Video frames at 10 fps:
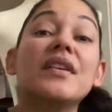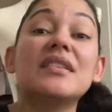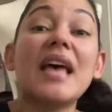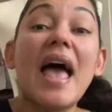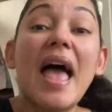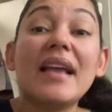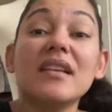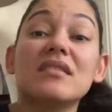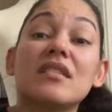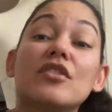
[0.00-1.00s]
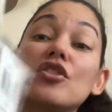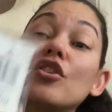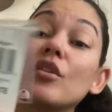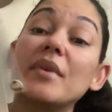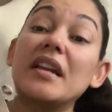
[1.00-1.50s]
tag is the
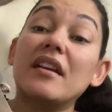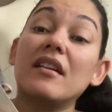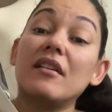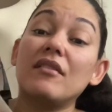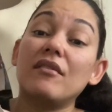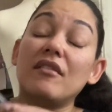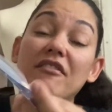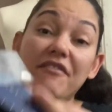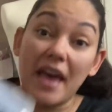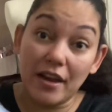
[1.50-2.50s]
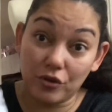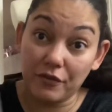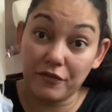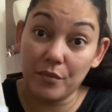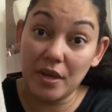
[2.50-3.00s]
determining factor
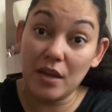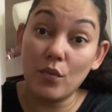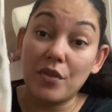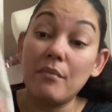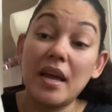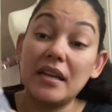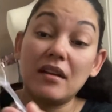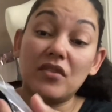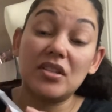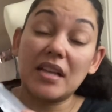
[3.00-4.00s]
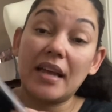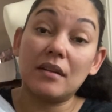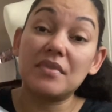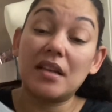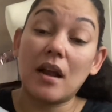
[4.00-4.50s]
for me with many of these
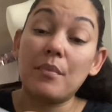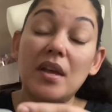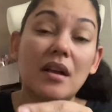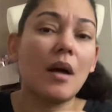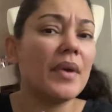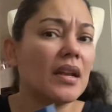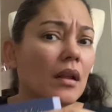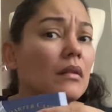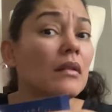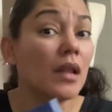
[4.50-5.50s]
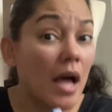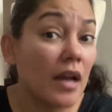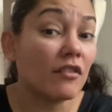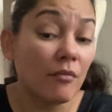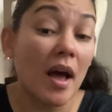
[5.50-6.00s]
items that I pick up in a
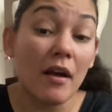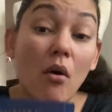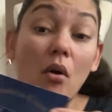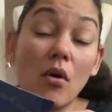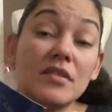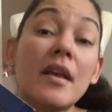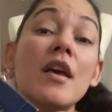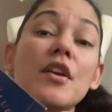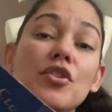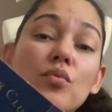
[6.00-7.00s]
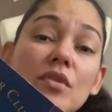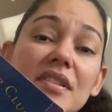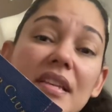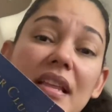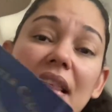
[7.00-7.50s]
lot of my hauls. You will
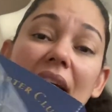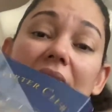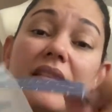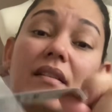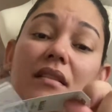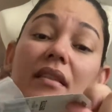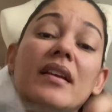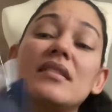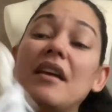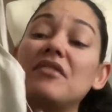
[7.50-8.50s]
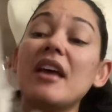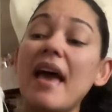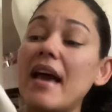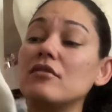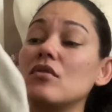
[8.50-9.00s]
see that, that things have
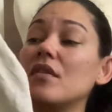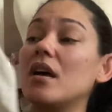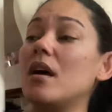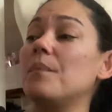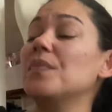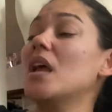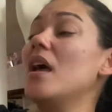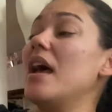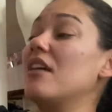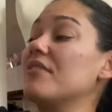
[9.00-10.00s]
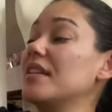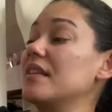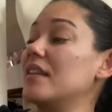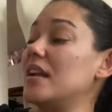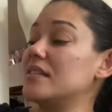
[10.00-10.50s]
tags on them. Everything
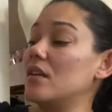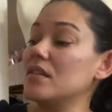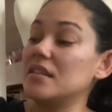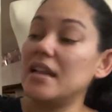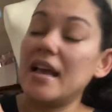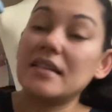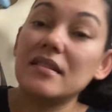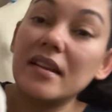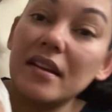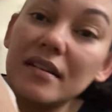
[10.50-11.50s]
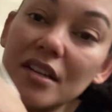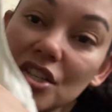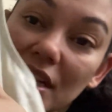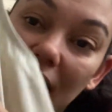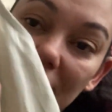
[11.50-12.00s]
that I sell is in excellent
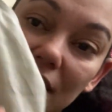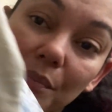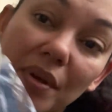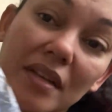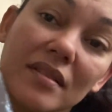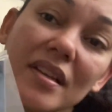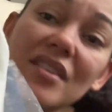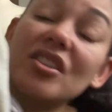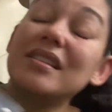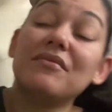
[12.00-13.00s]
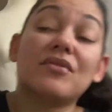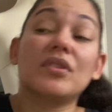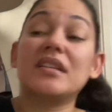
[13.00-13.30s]
condition. It has the pintuck. She's a really